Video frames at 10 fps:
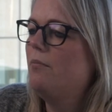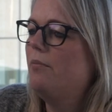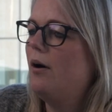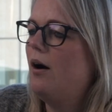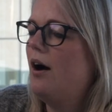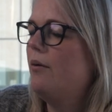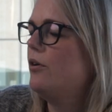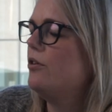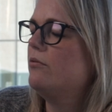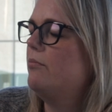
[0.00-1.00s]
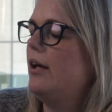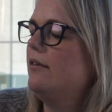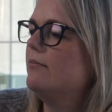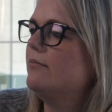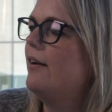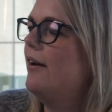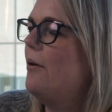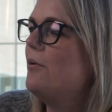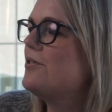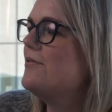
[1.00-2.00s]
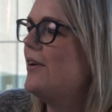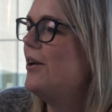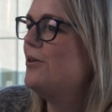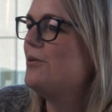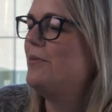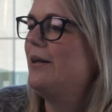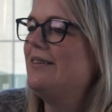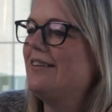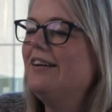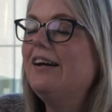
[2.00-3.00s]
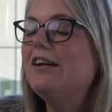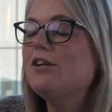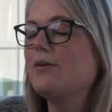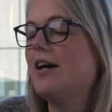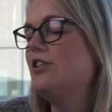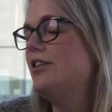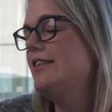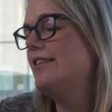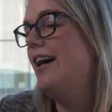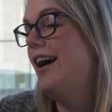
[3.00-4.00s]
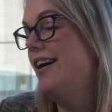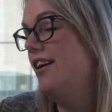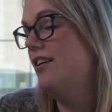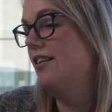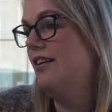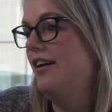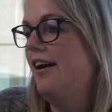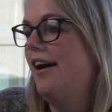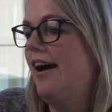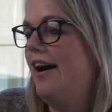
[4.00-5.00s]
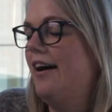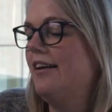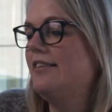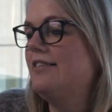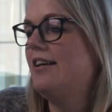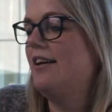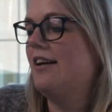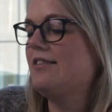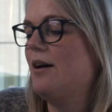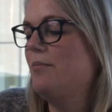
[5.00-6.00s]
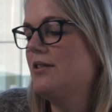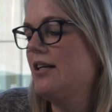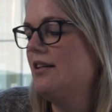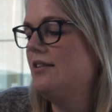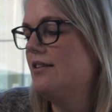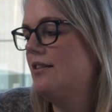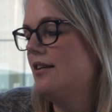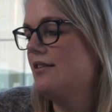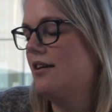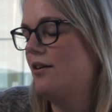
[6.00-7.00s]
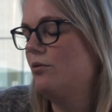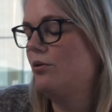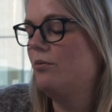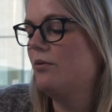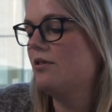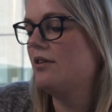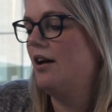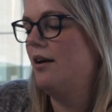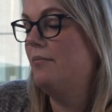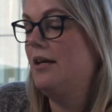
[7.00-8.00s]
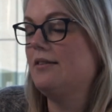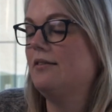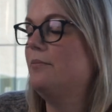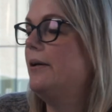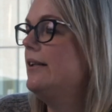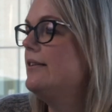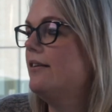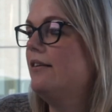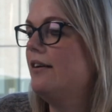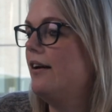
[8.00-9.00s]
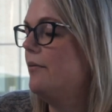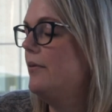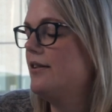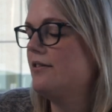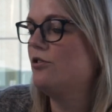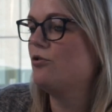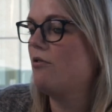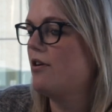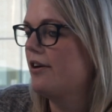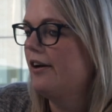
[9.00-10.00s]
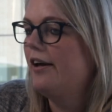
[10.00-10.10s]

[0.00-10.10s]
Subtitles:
but I couldn't paint. I wasn't very good at painting. So I actually did higher art, and I sat beside this girl who was an amazing painter, an amazing drawer,